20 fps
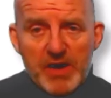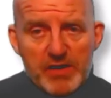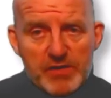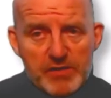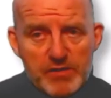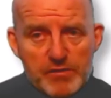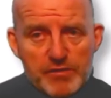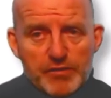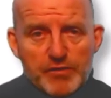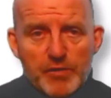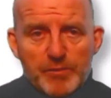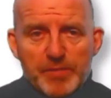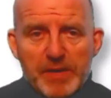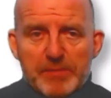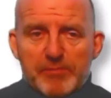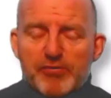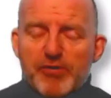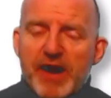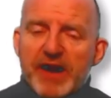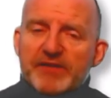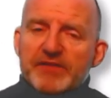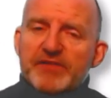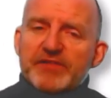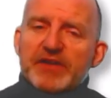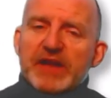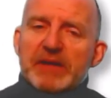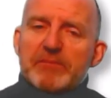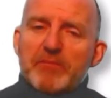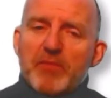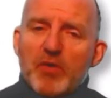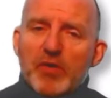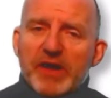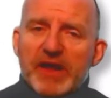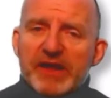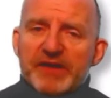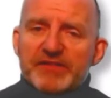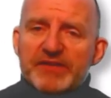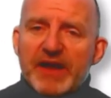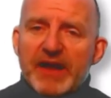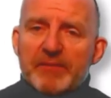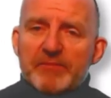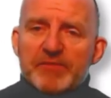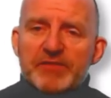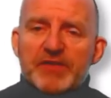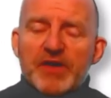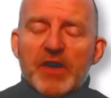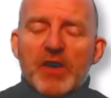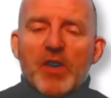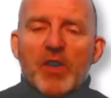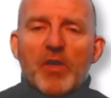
you should be practicing mock exams